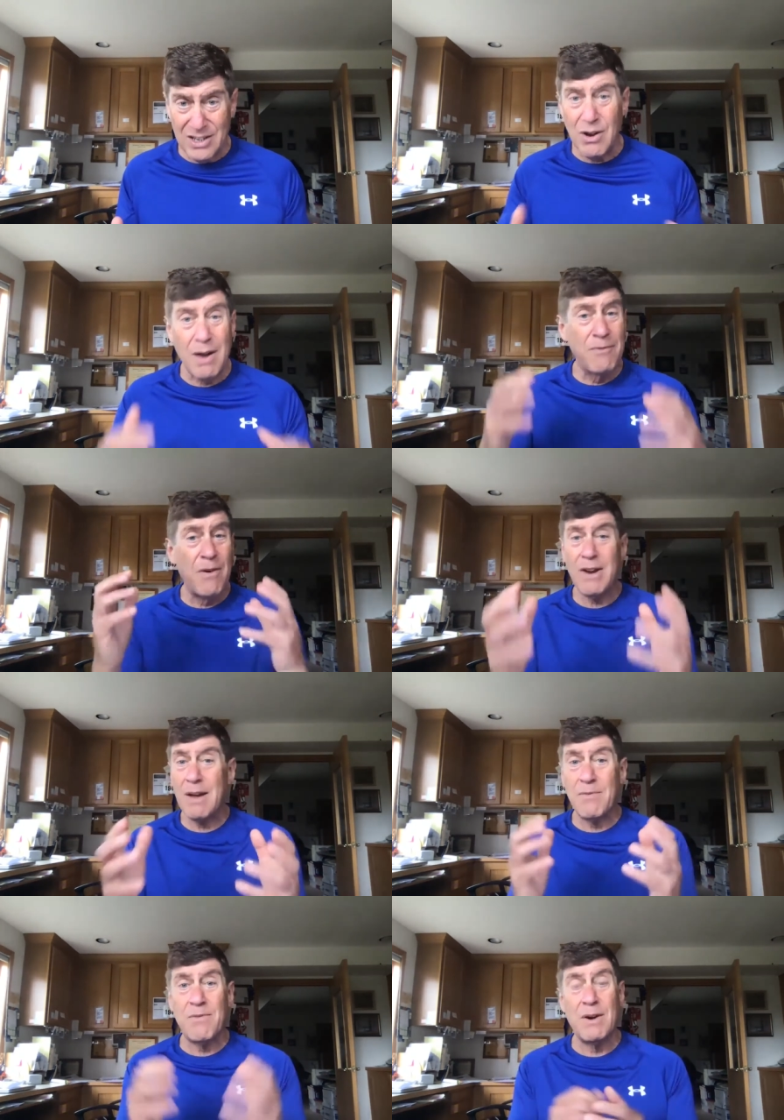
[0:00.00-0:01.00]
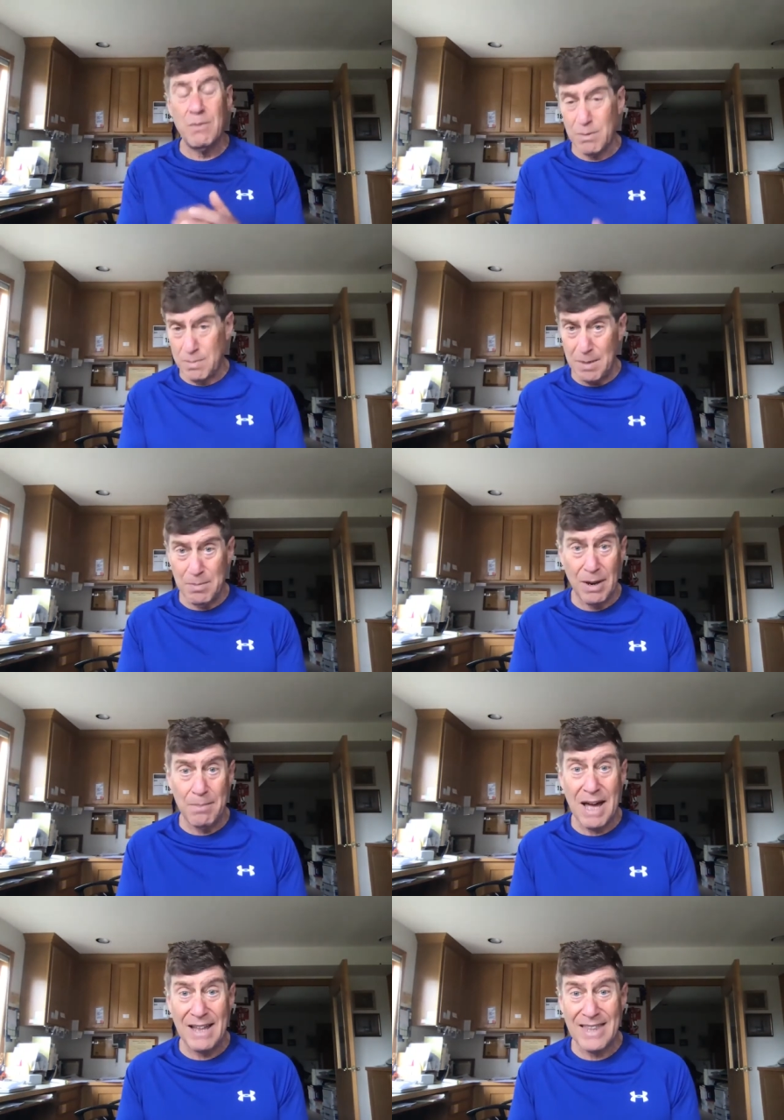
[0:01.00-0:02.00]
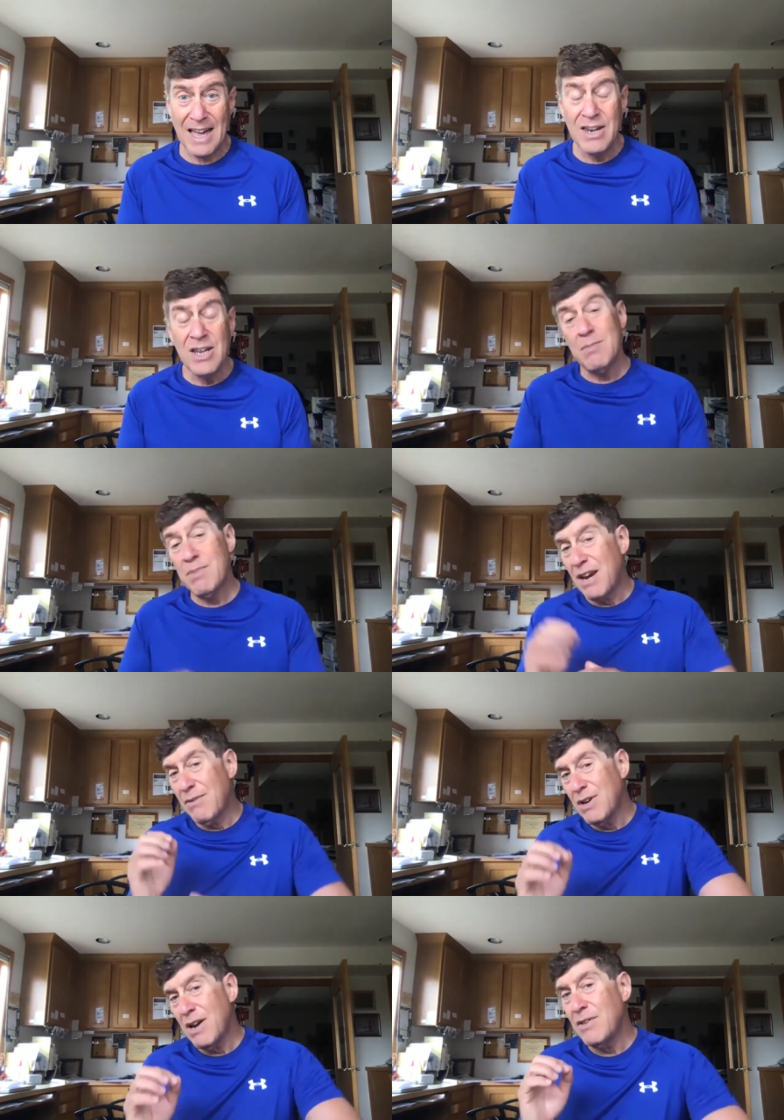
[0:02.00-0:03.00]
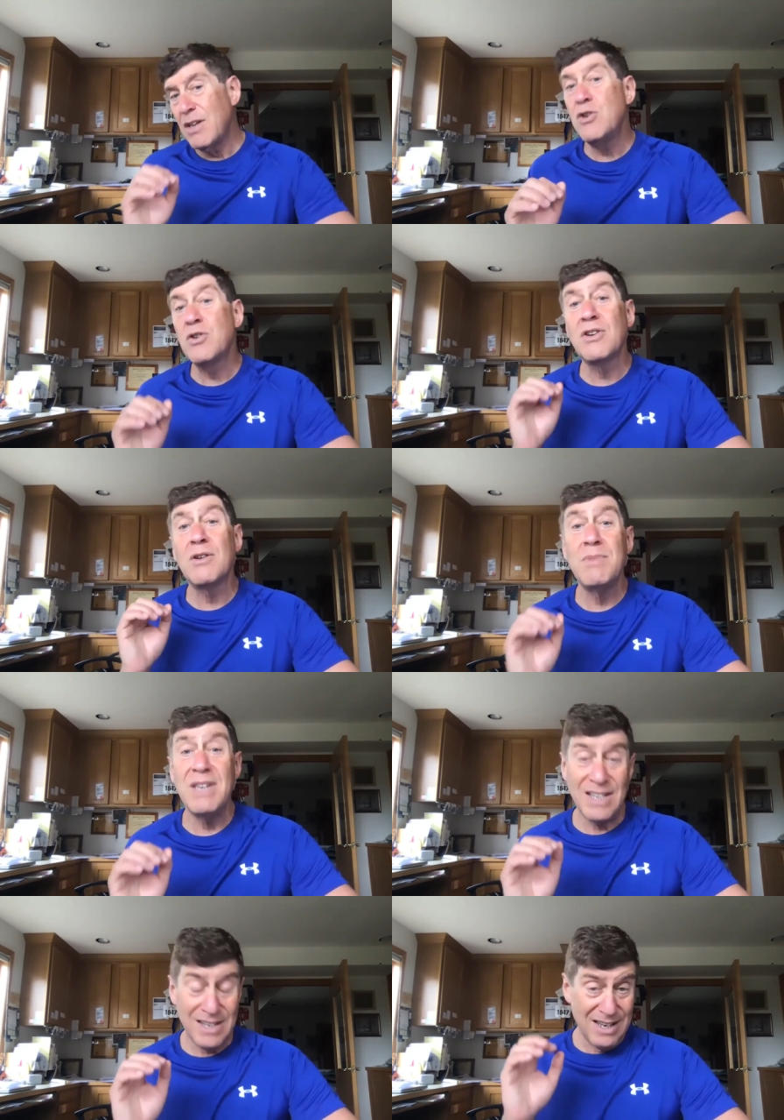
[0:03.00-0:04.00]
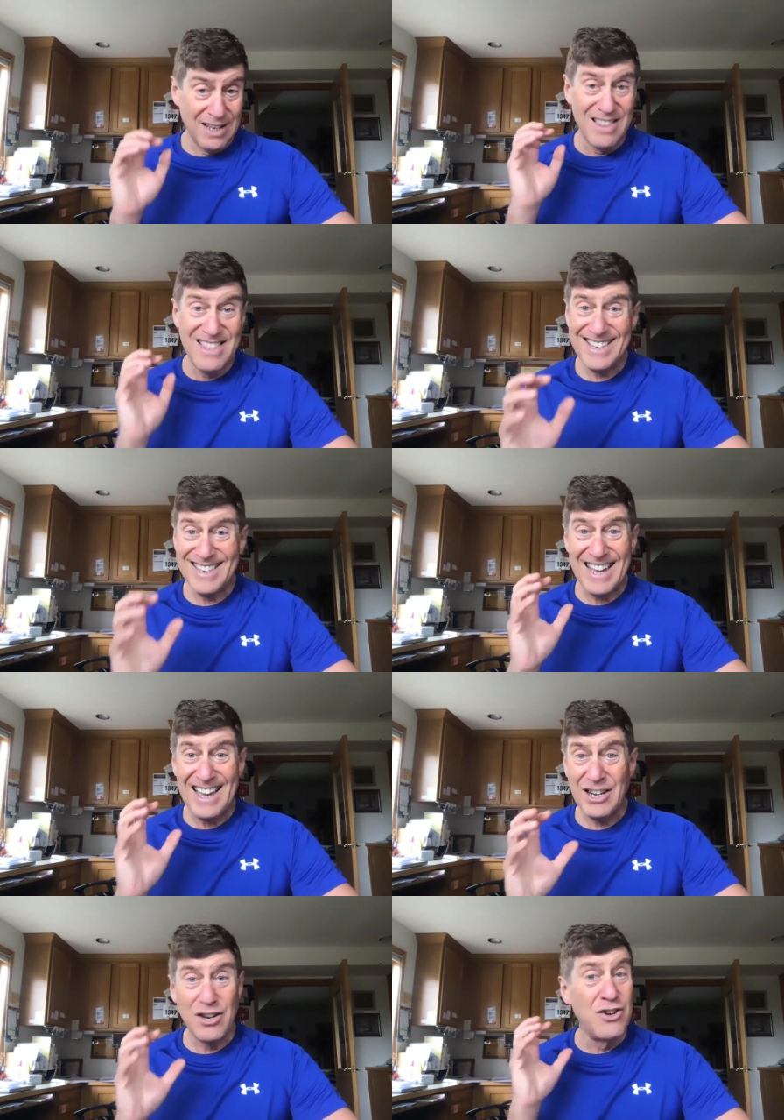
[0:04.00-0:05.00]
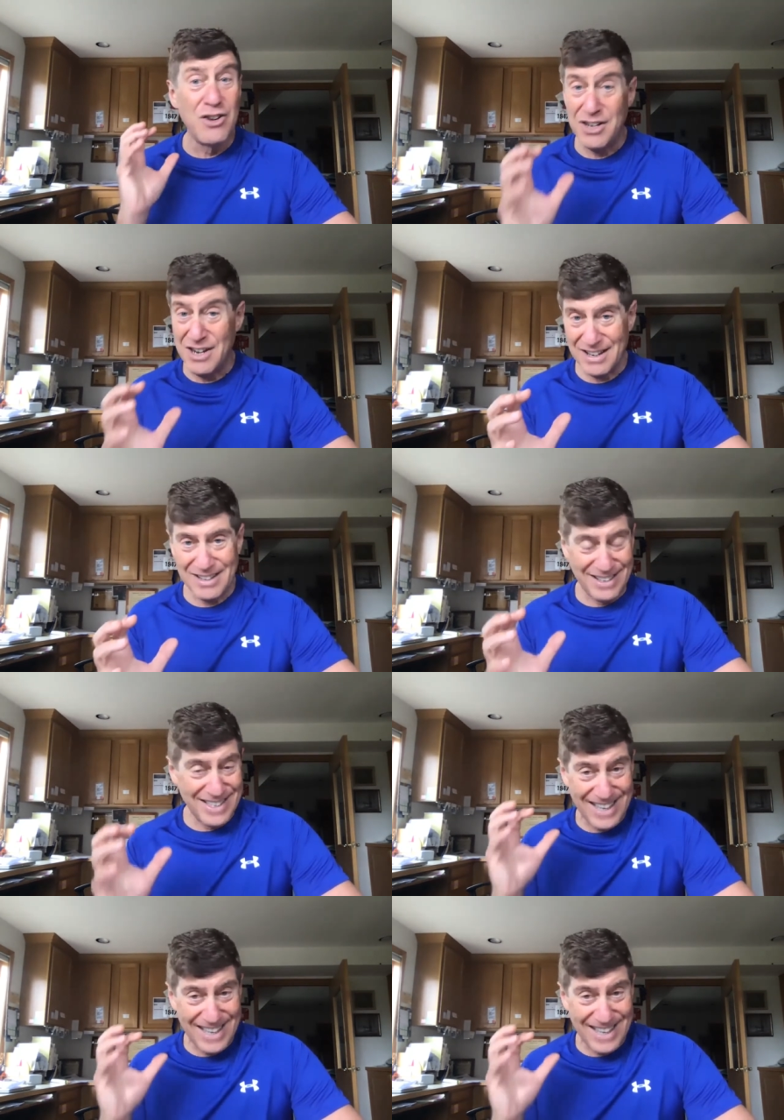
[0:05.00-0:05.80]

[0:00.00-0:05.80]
So I'm very upfront with people about that. But every now and then you're going to meet this kind of nudnik, this